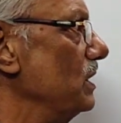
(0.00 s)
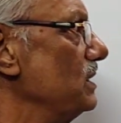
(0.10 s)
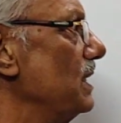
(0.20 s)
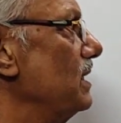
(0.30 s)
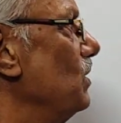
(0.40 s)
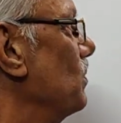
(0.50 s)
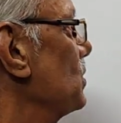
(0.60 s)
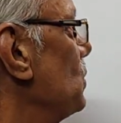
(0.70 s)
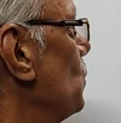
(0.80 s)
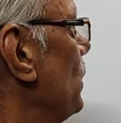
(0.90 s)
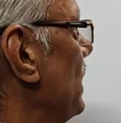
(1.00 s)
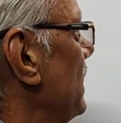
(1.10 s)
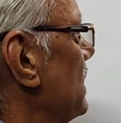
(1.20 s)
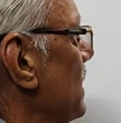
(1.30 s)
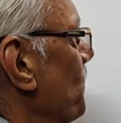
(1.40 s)
what is that you must do
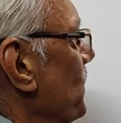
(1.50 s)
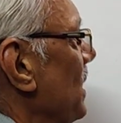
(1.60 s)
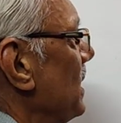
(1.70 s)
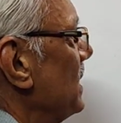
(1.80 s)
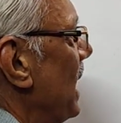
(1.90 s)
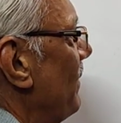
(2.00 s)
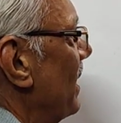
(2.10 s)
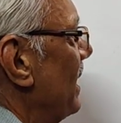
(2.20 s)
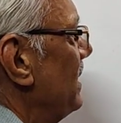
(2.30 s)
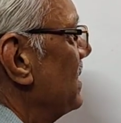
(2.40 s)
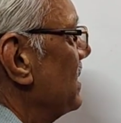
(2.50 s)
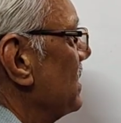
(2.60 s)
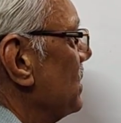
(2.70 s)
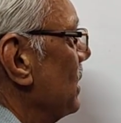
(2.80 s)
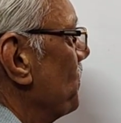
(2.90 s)
is, see, I will write
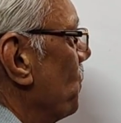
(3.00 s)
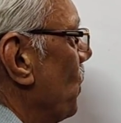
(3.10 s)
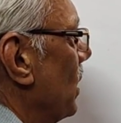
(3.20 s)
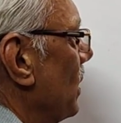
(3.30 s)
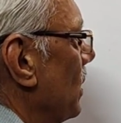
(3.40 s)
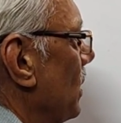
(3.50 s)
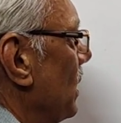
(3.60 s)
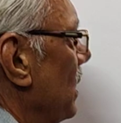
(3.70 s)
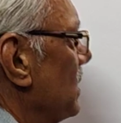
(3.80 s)
step 1.